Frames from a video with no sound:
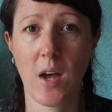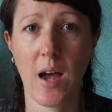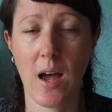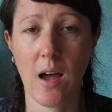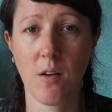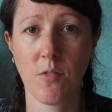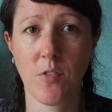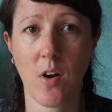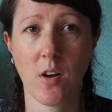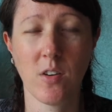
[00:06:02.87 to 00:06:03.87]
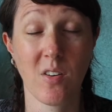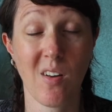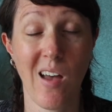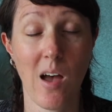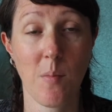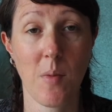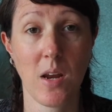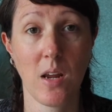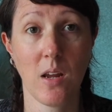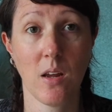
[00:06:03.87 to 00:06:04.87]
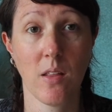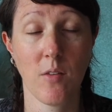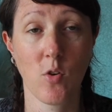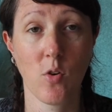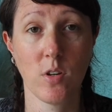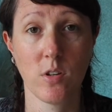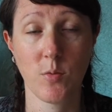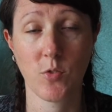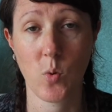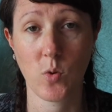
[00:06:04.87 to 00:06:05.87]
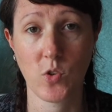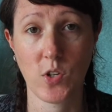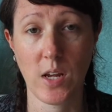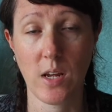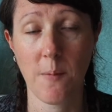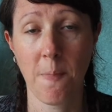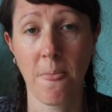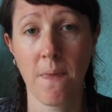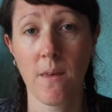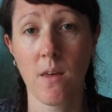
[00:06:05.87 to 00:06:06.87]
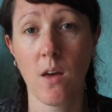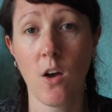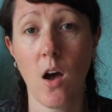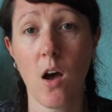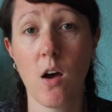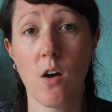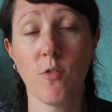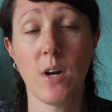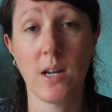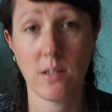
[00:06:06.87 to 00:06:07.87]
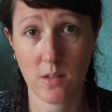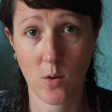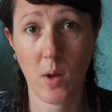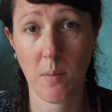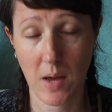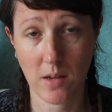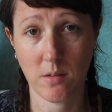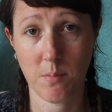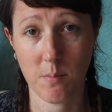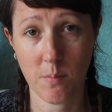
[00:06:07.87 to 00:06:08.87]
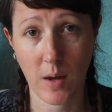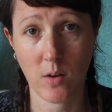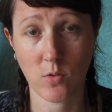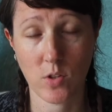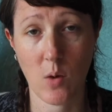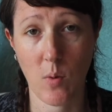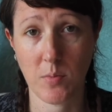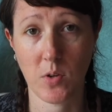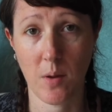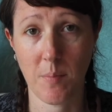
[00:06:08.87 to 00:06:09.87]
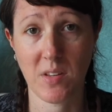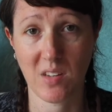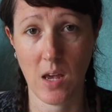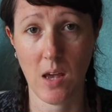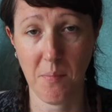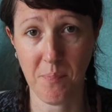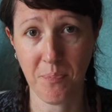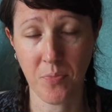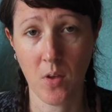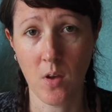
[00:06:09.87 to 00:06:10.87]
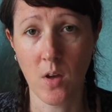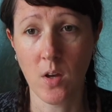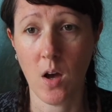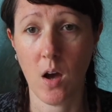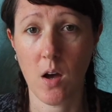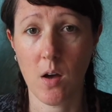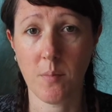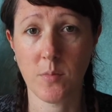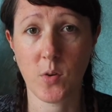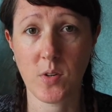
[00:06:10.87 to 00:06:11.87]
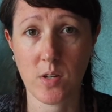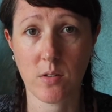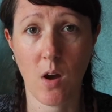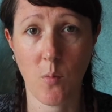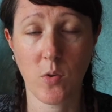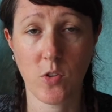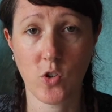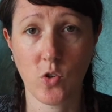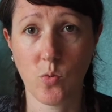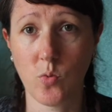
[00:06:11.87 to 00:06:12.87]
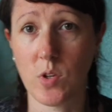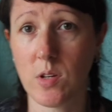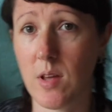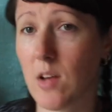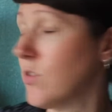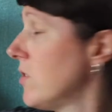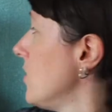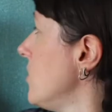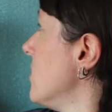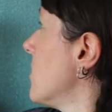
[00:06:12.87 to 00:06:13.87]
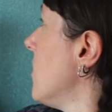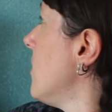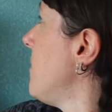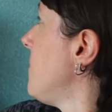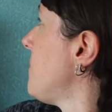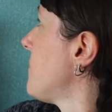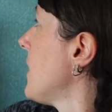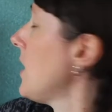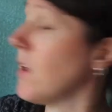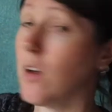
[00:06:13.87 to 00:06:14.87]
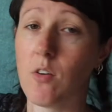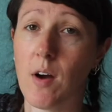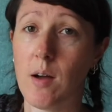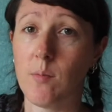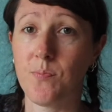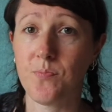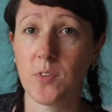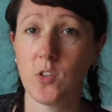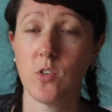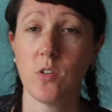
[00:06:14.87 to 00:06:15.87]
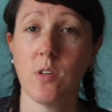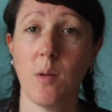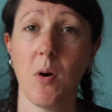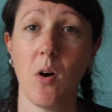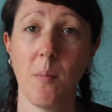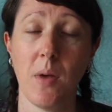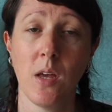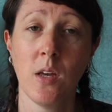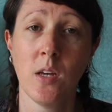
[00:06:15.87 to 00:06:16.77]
have, and I don't know how many they've got in terms of quantity, released the Queen pattern back onto their website as a kit. So it does come with the jewels, etc., that she's got in her crown, as you can see behind me.